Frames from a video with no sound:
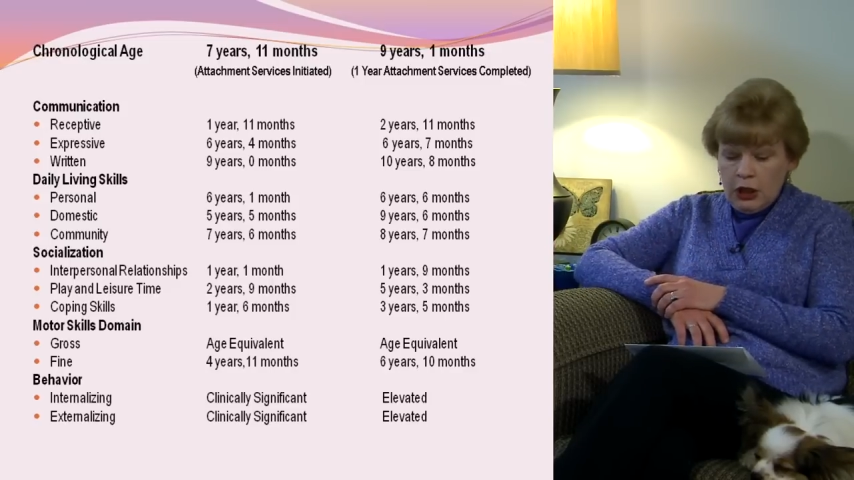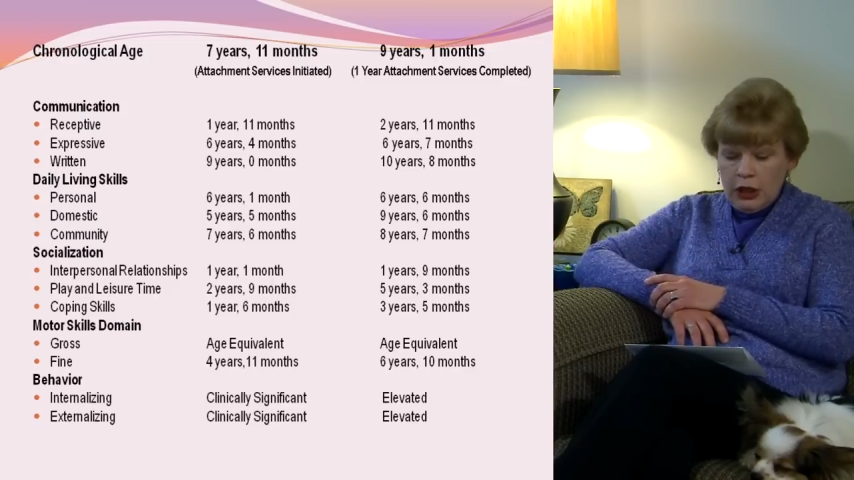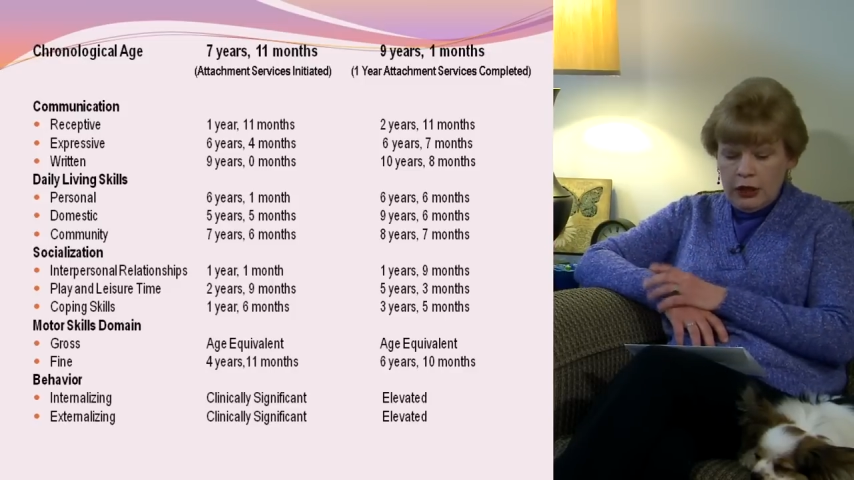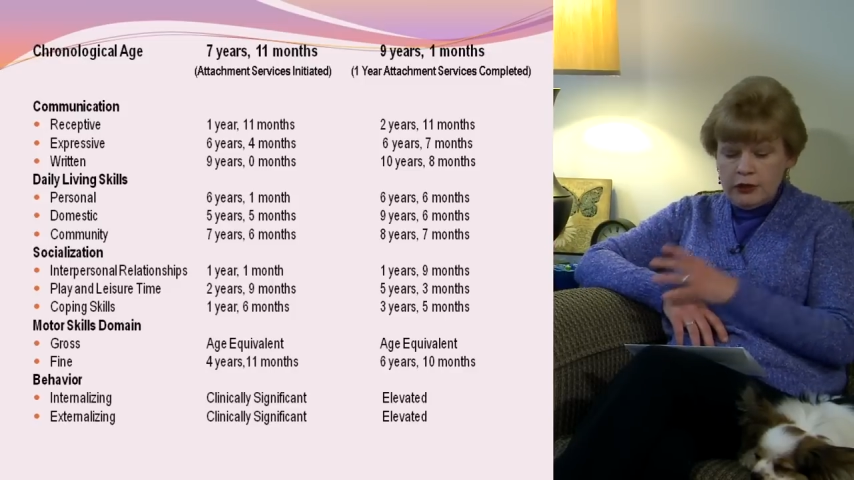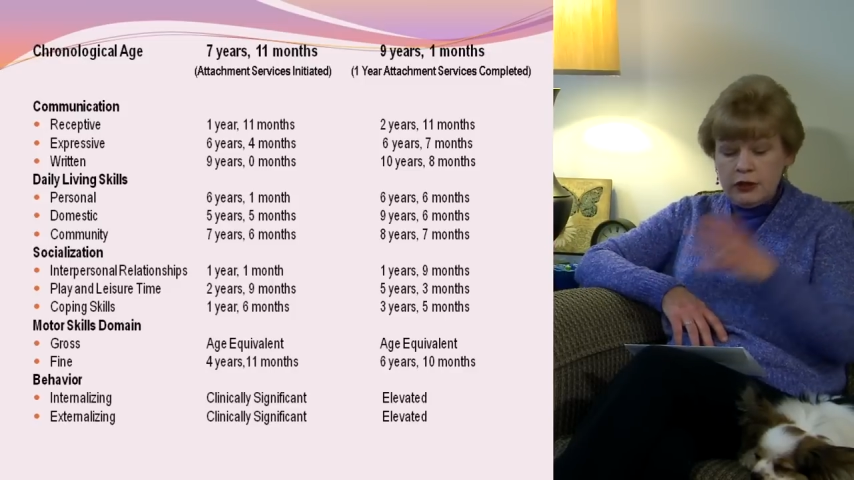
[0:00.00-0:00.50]

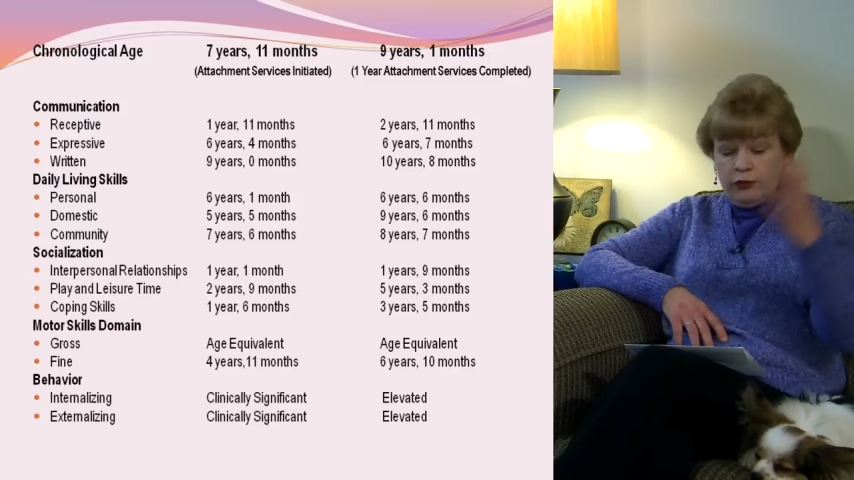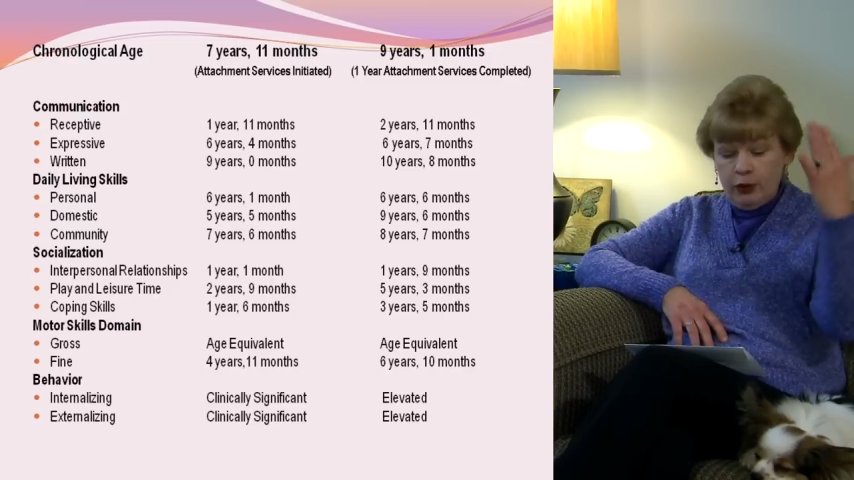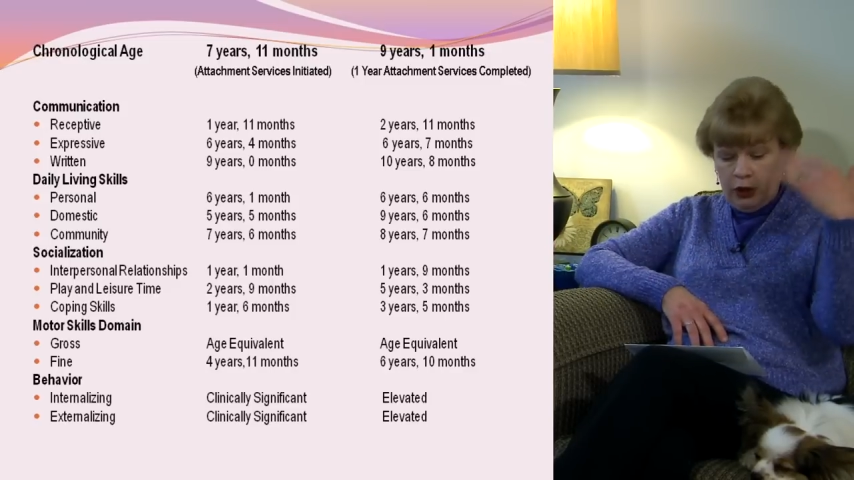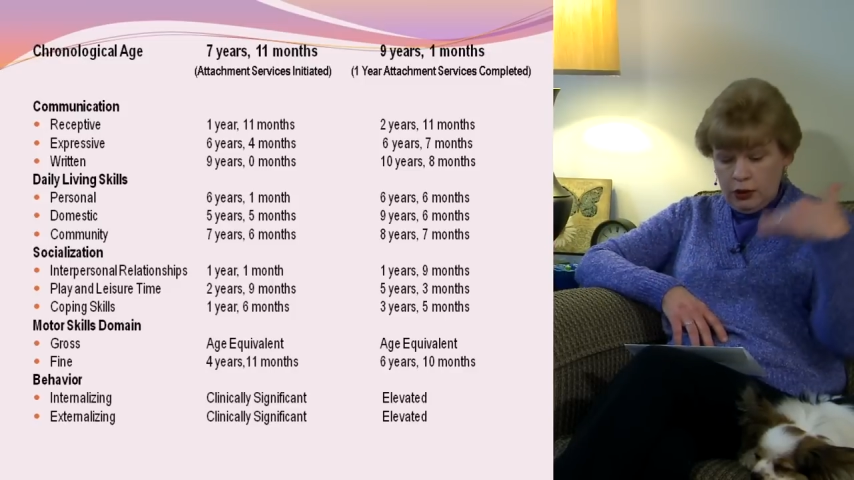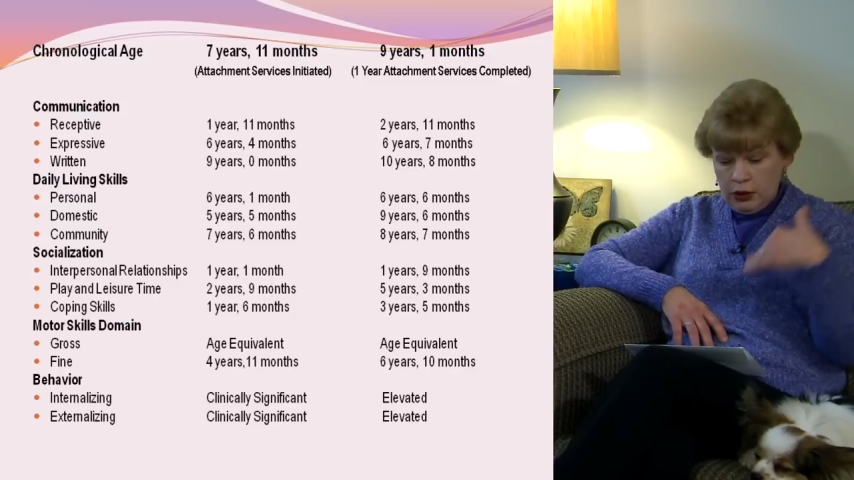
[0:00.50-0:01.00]
And if we